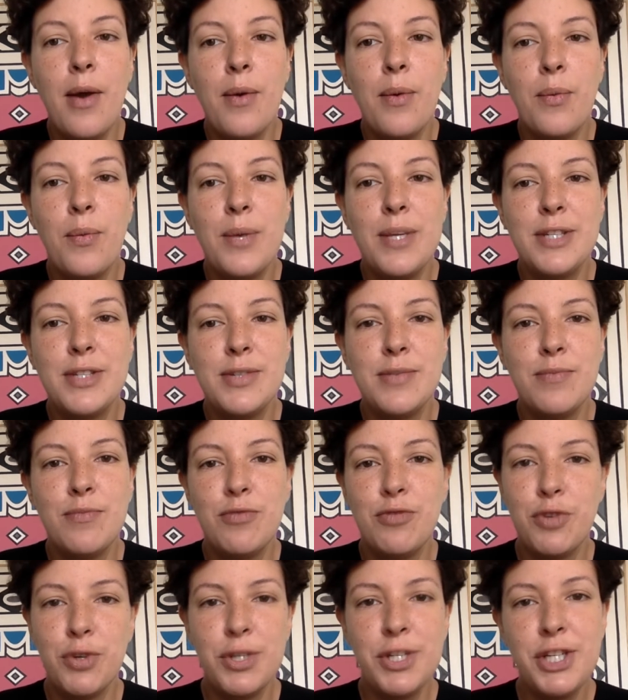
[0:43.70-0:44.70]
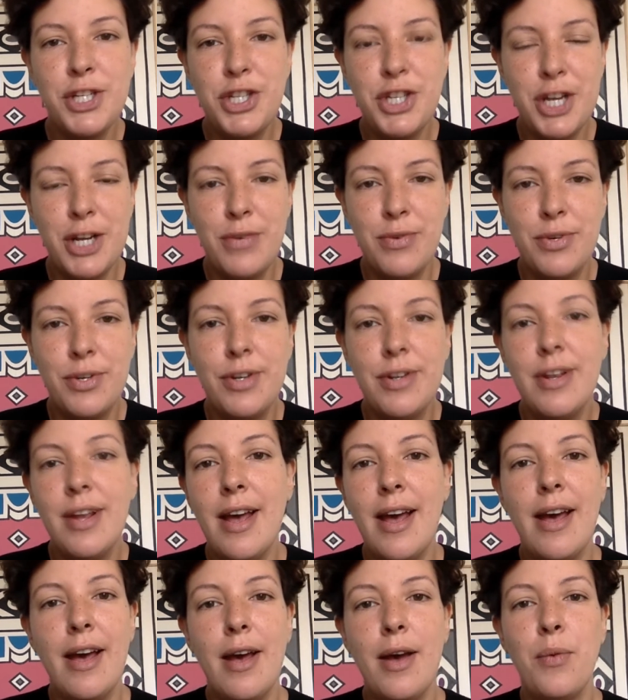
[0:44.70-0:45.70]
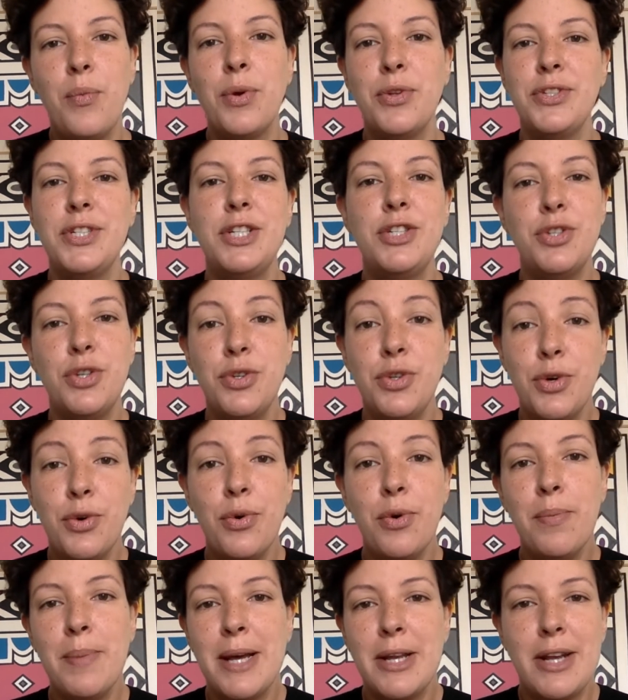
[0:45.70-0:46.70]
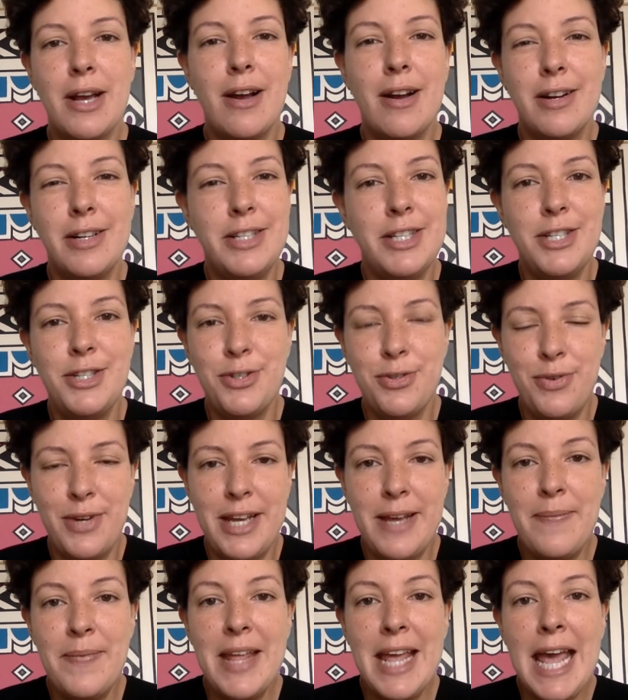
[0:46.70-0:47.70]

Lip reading: with 40 children wanted to know about art history.